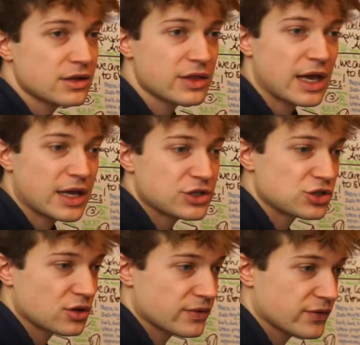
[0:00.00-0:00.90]
the age
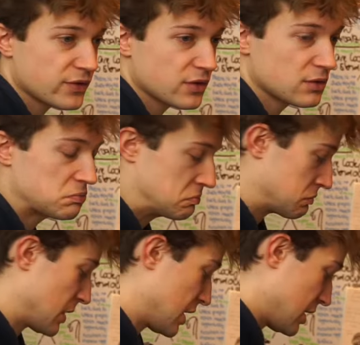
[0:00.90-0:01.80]
of,
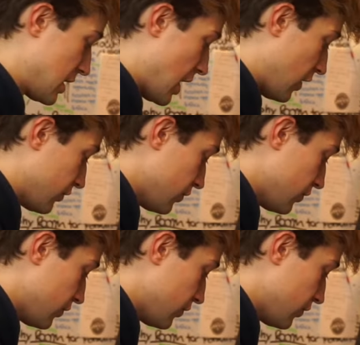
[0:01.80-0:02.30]
I don't know,